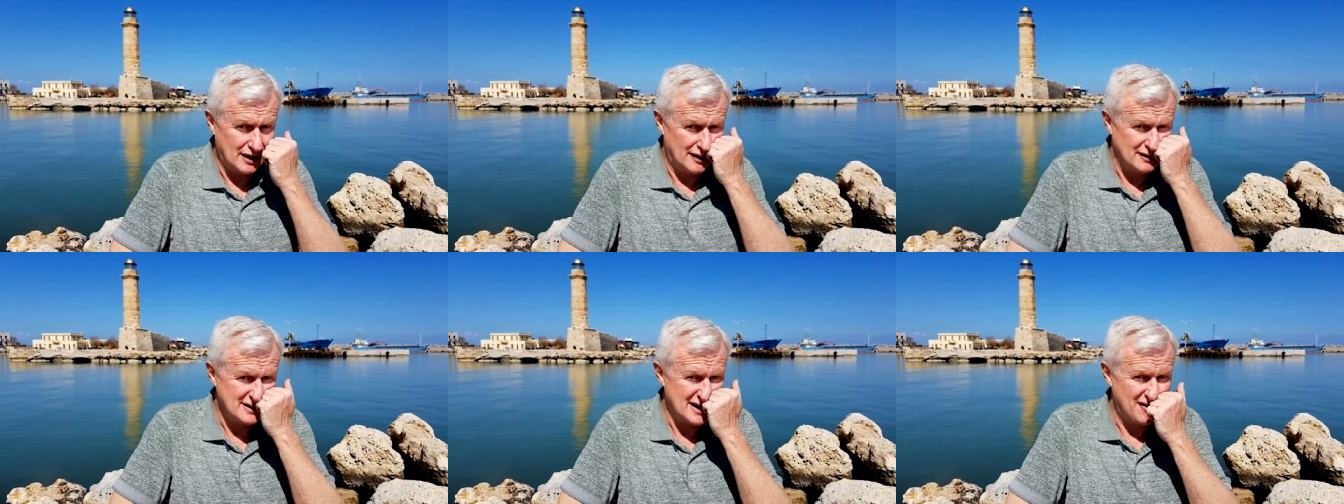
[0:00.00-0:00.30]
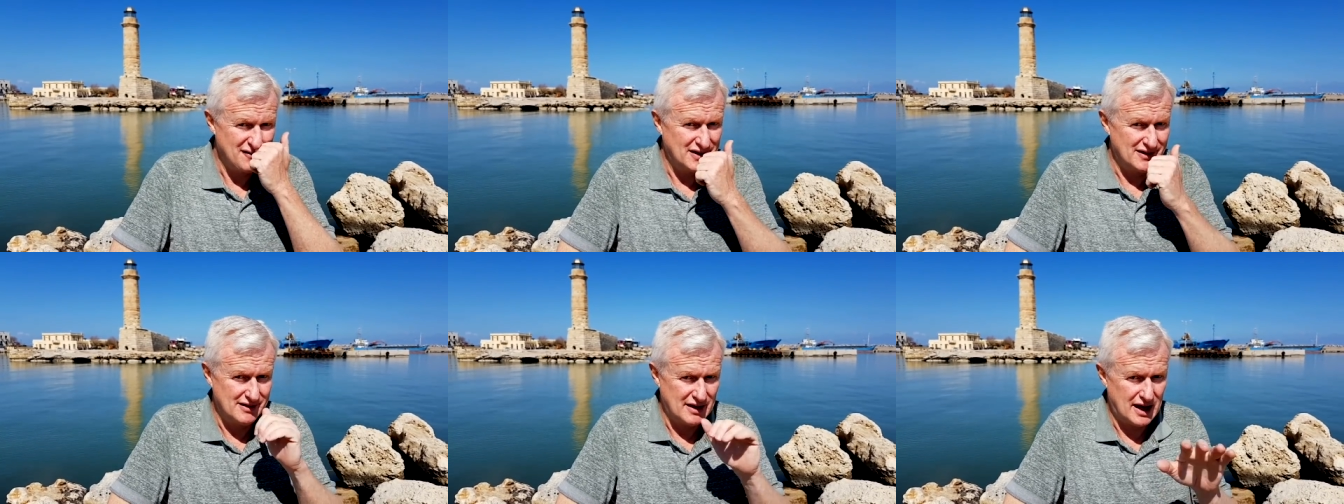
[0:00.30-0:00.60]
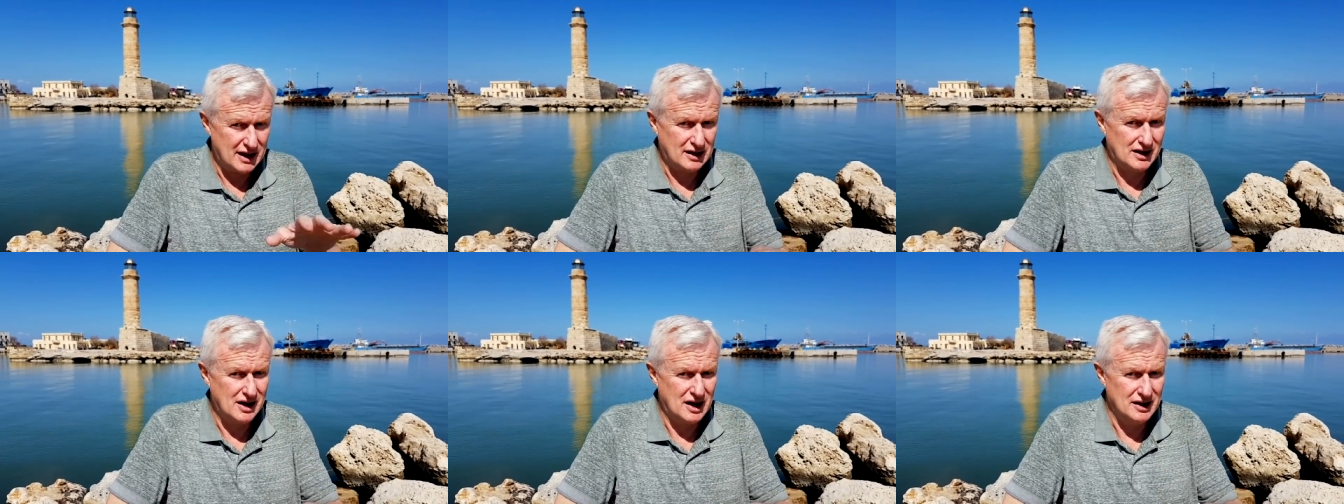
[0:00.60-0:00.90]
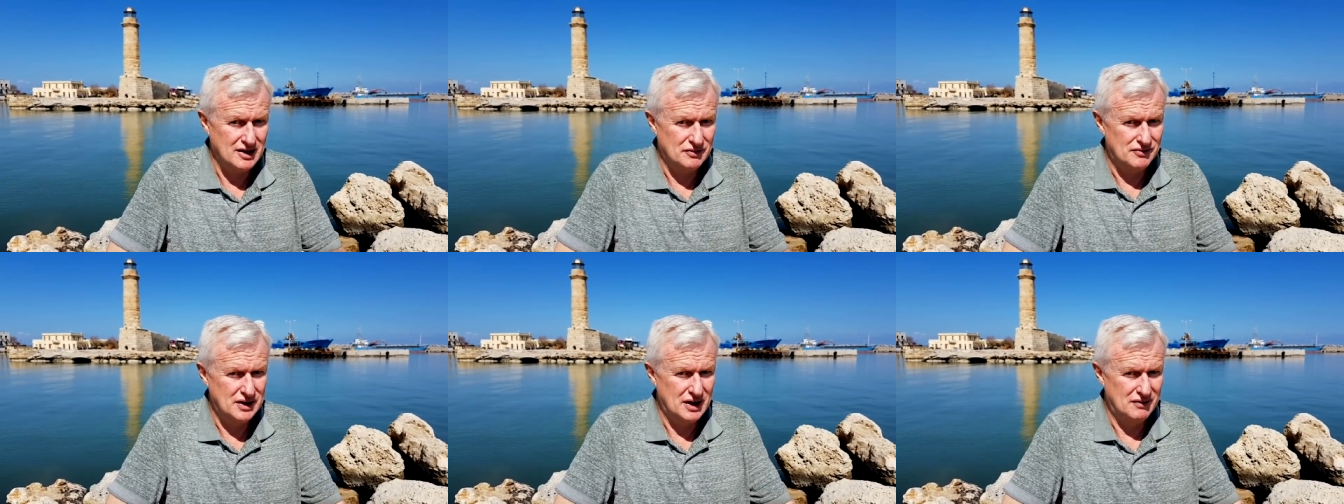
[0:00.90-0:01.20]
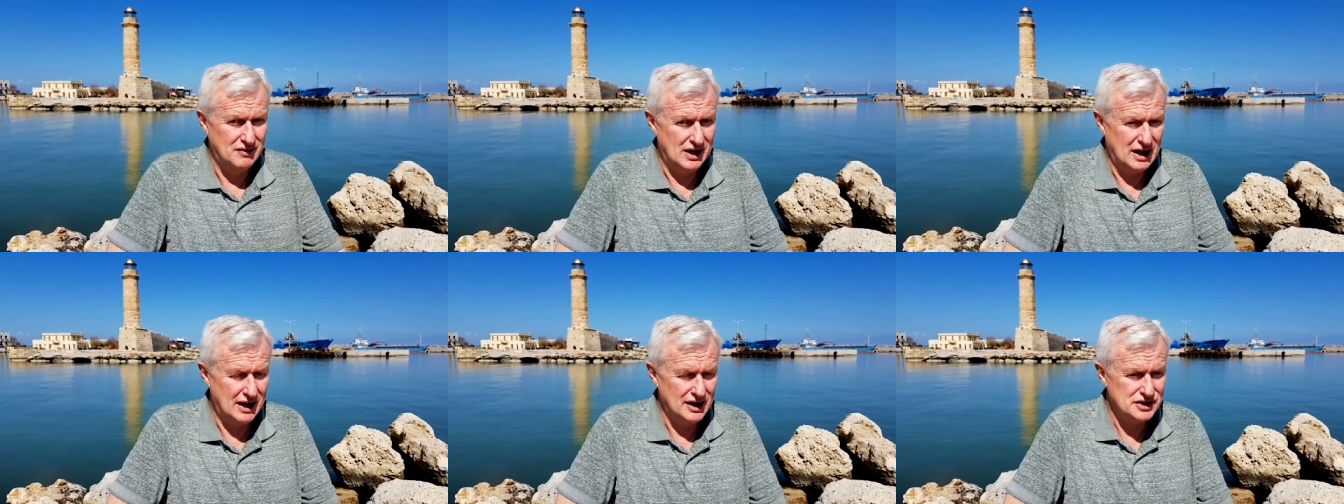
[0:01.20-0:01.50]
I was having that kind of
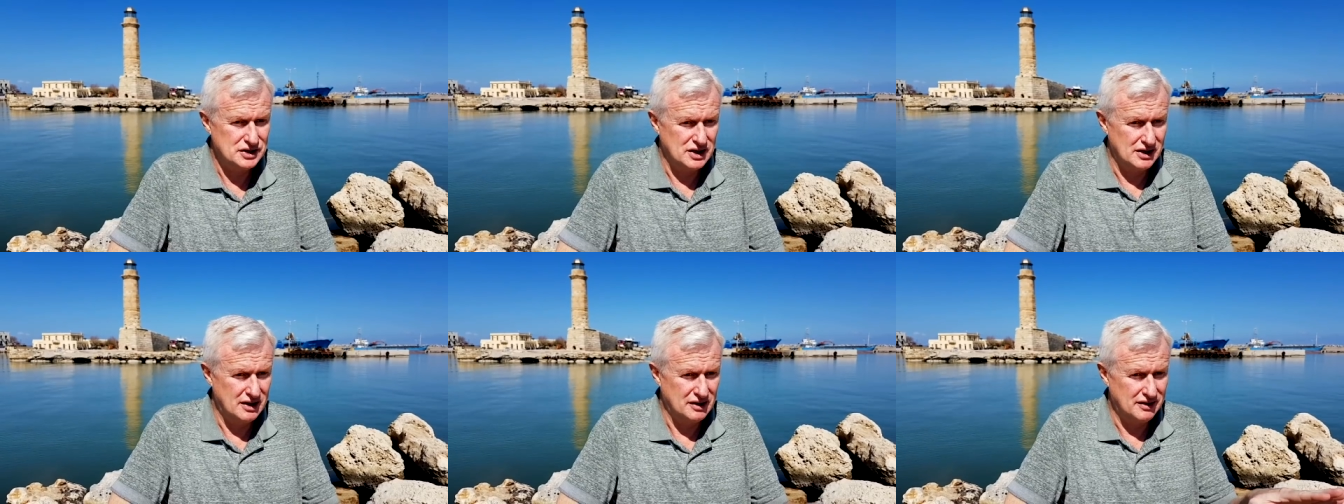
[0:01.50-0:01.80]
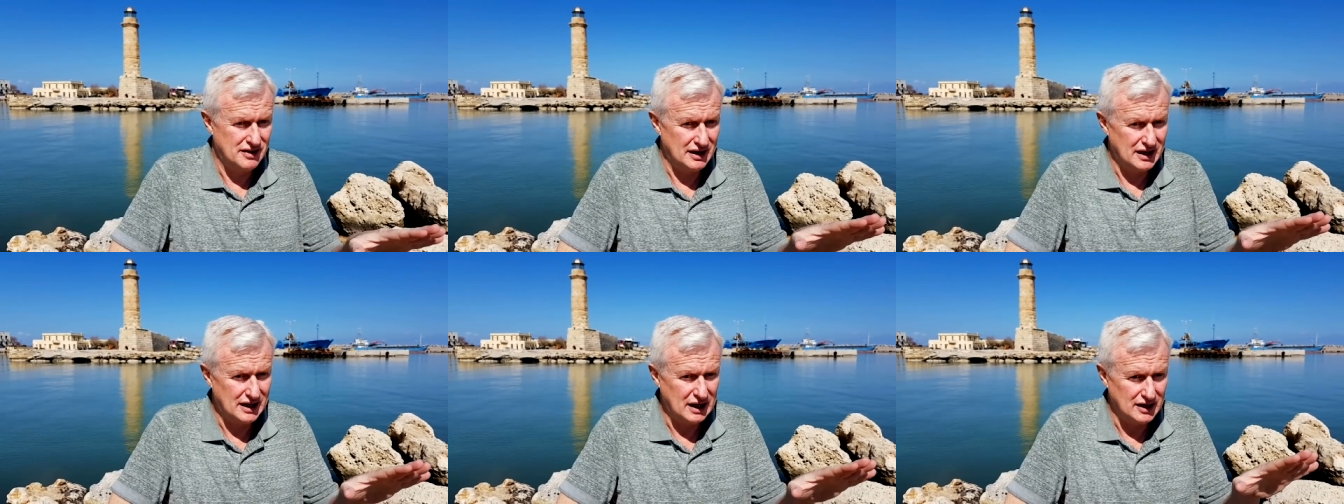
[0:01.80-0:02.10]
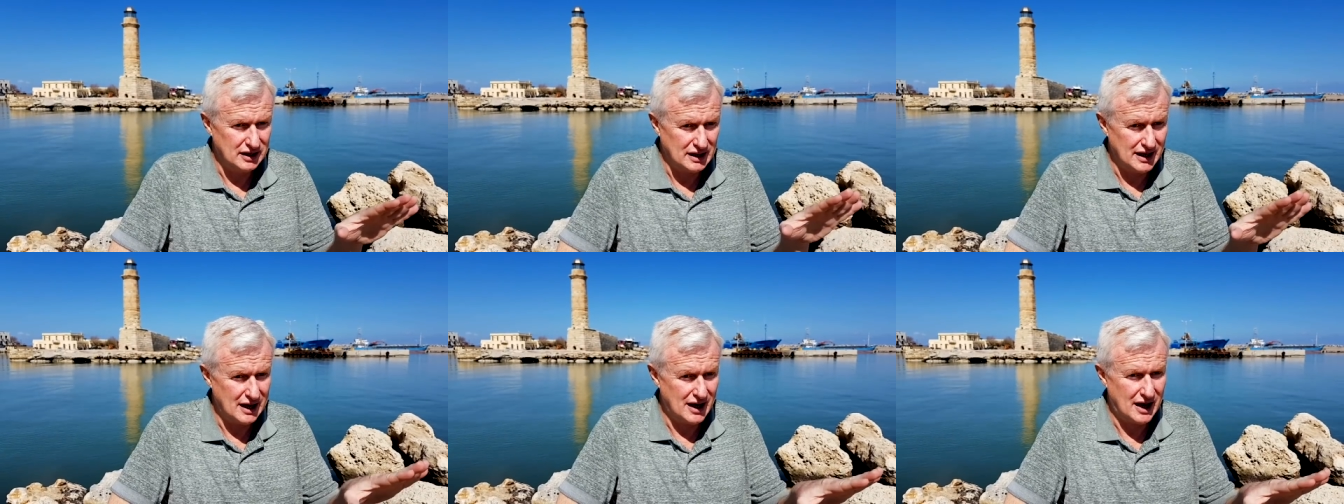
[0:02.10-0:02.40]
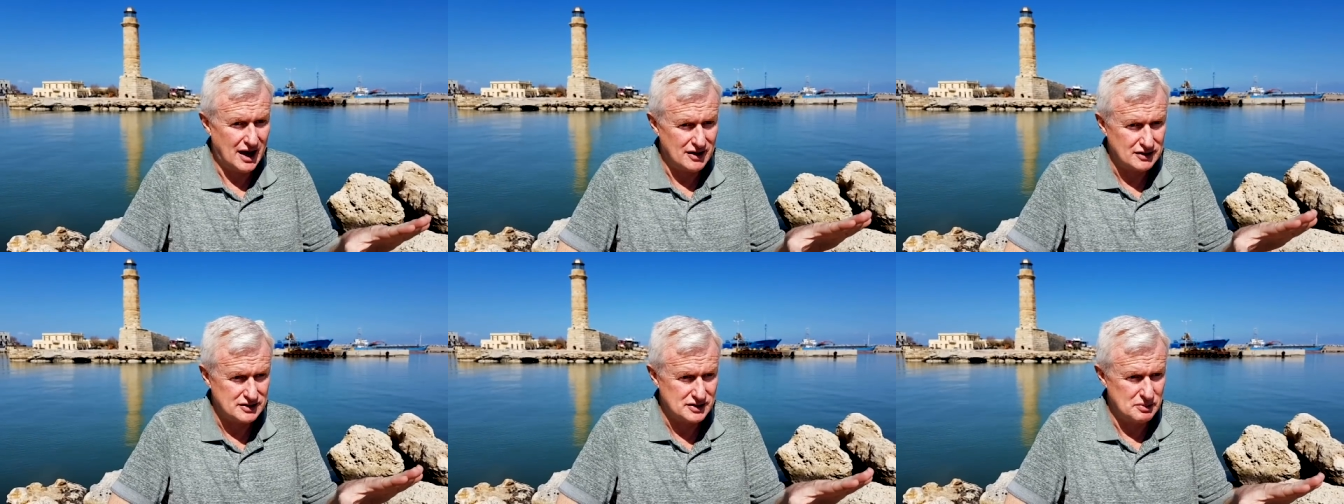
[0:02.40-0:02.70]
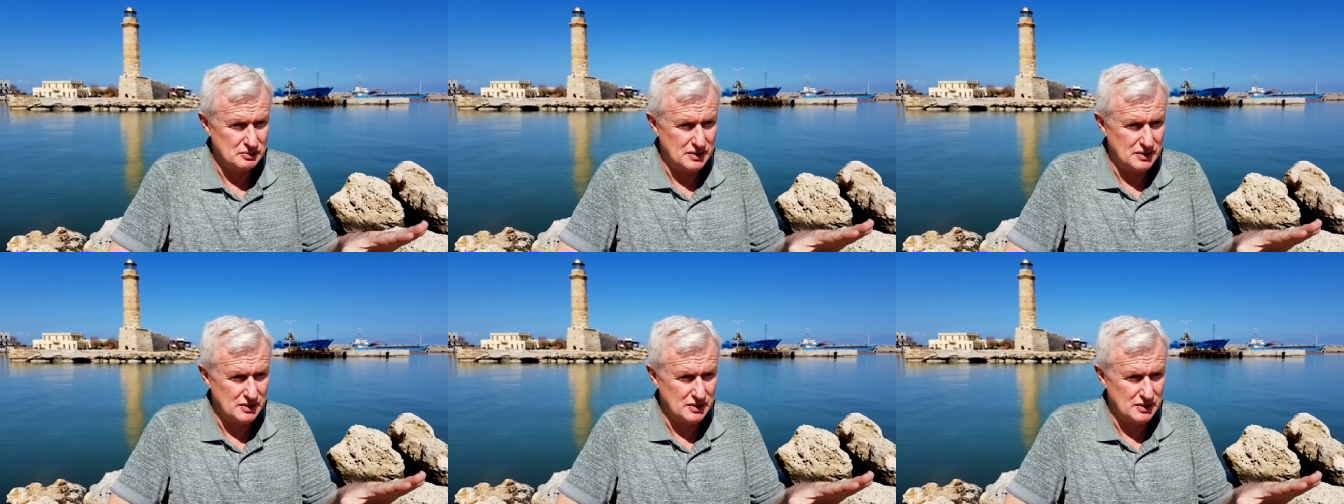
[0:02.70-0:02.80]
revelation and thinking, yeah, our,